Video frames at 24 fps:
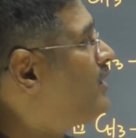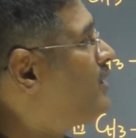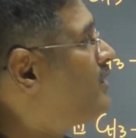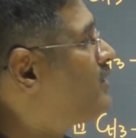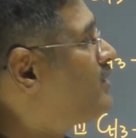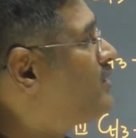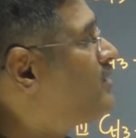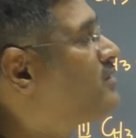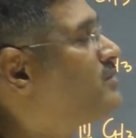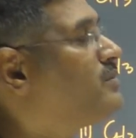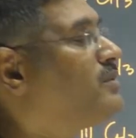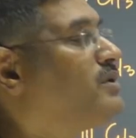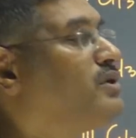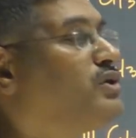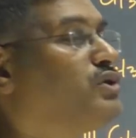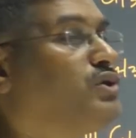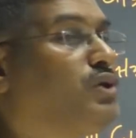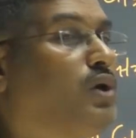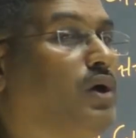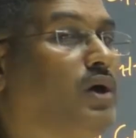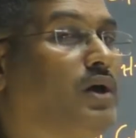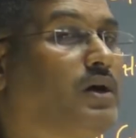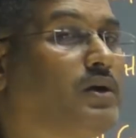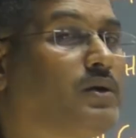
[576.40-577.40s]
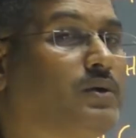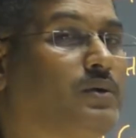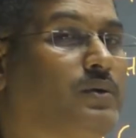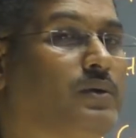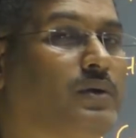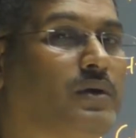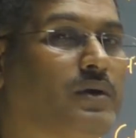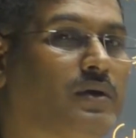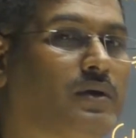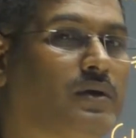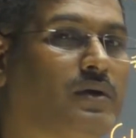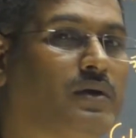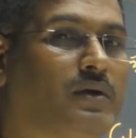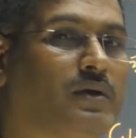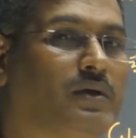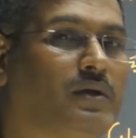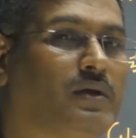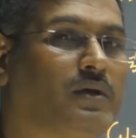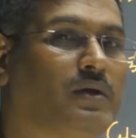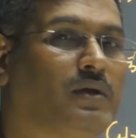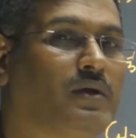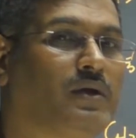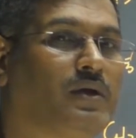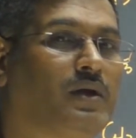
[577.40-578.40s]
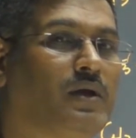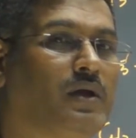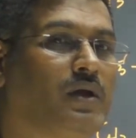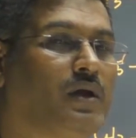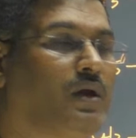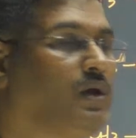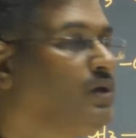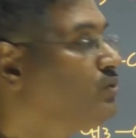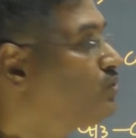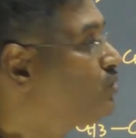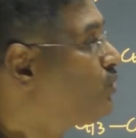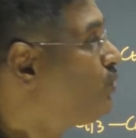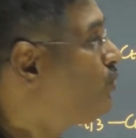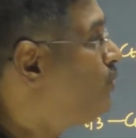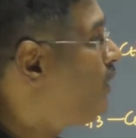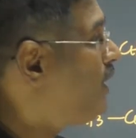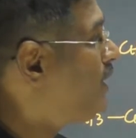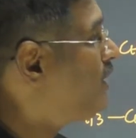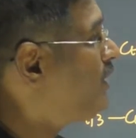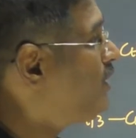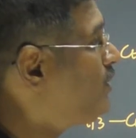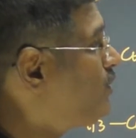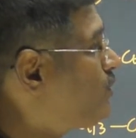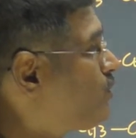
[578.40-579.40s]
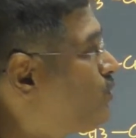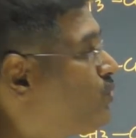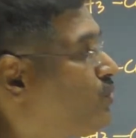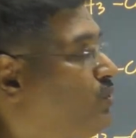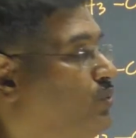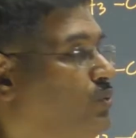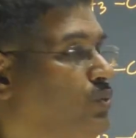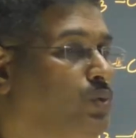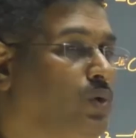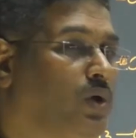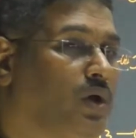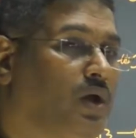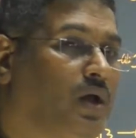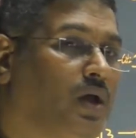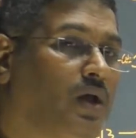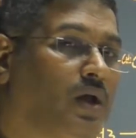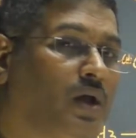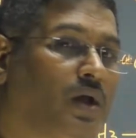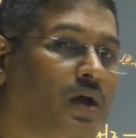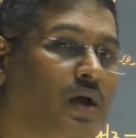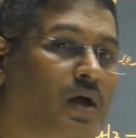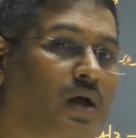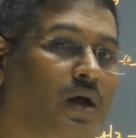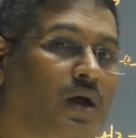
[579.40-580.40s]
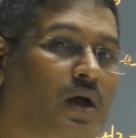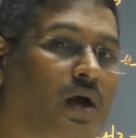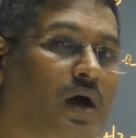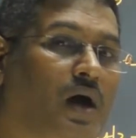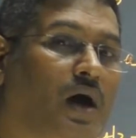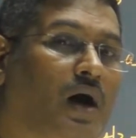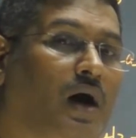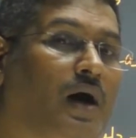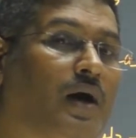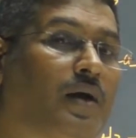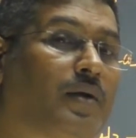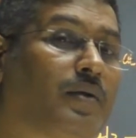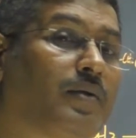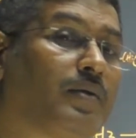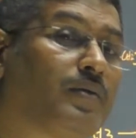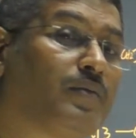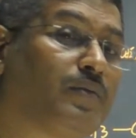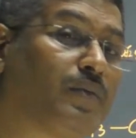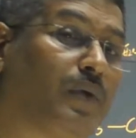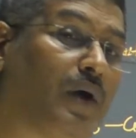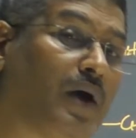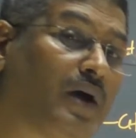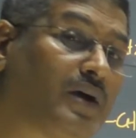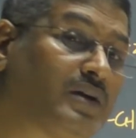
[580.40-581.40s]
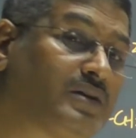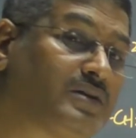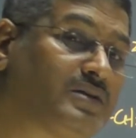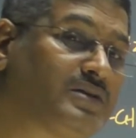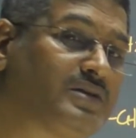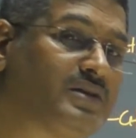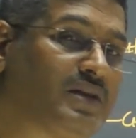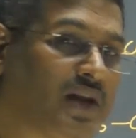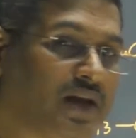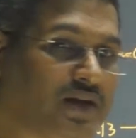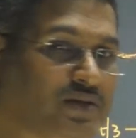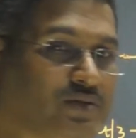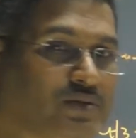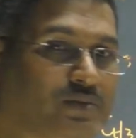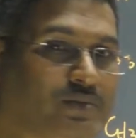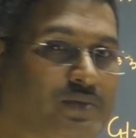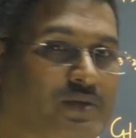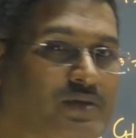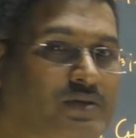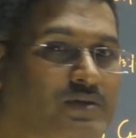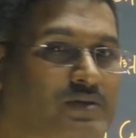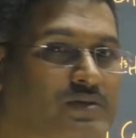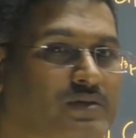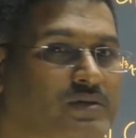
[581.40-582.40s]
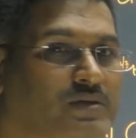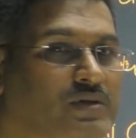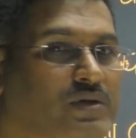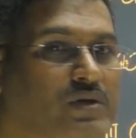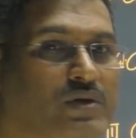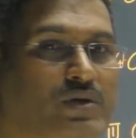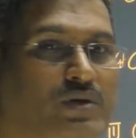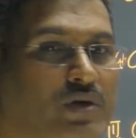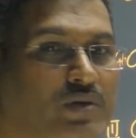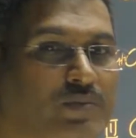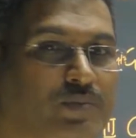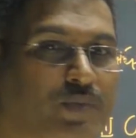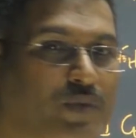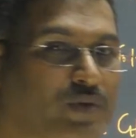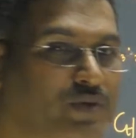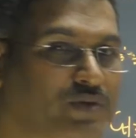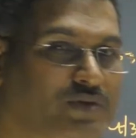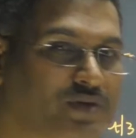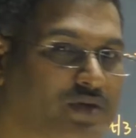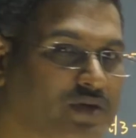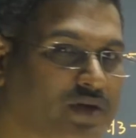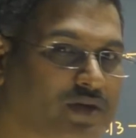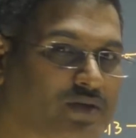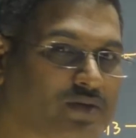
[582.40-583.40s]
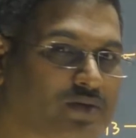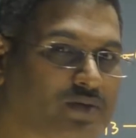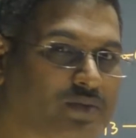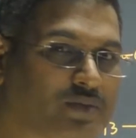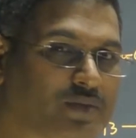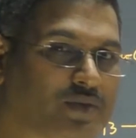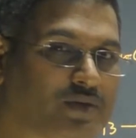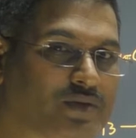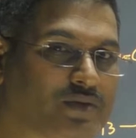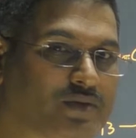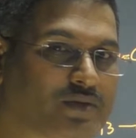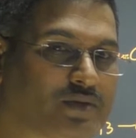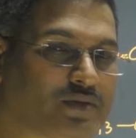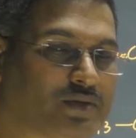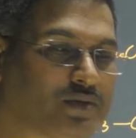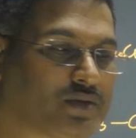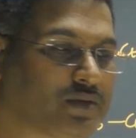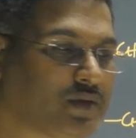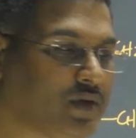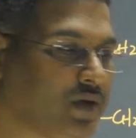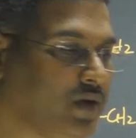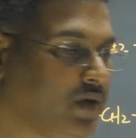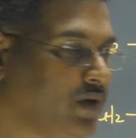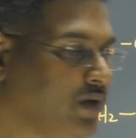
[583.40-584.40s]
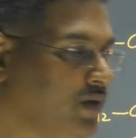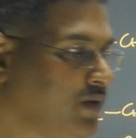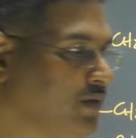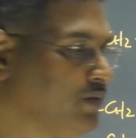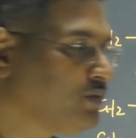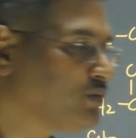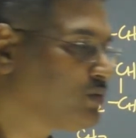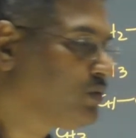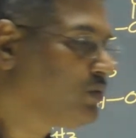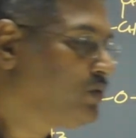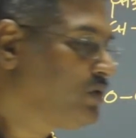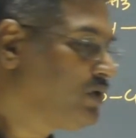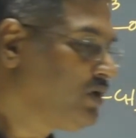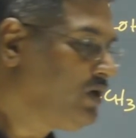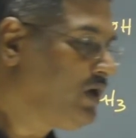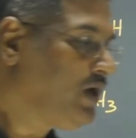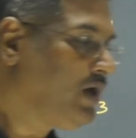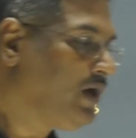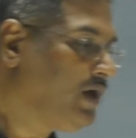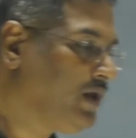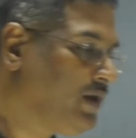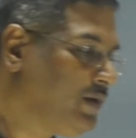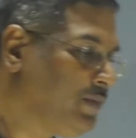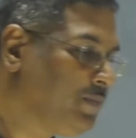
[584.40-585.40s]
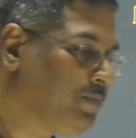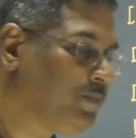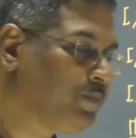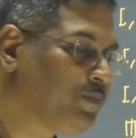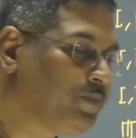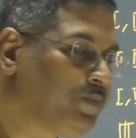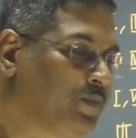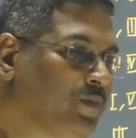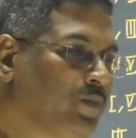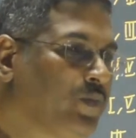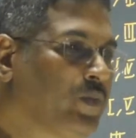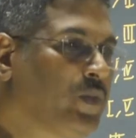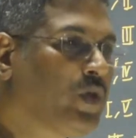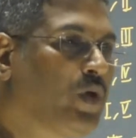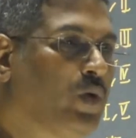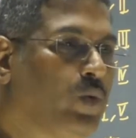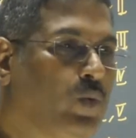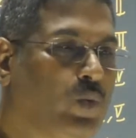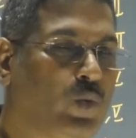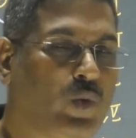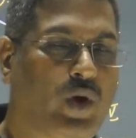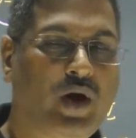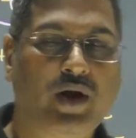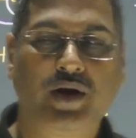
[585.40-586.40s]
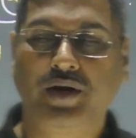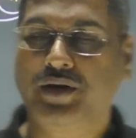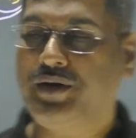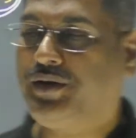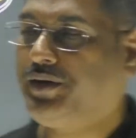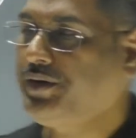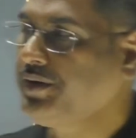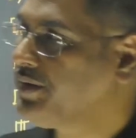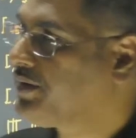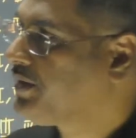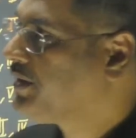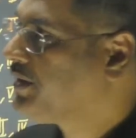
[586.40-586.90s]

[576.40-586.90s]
This one is no alcohol. So 1 and 2 are functional isomers, not position isomers. So here 1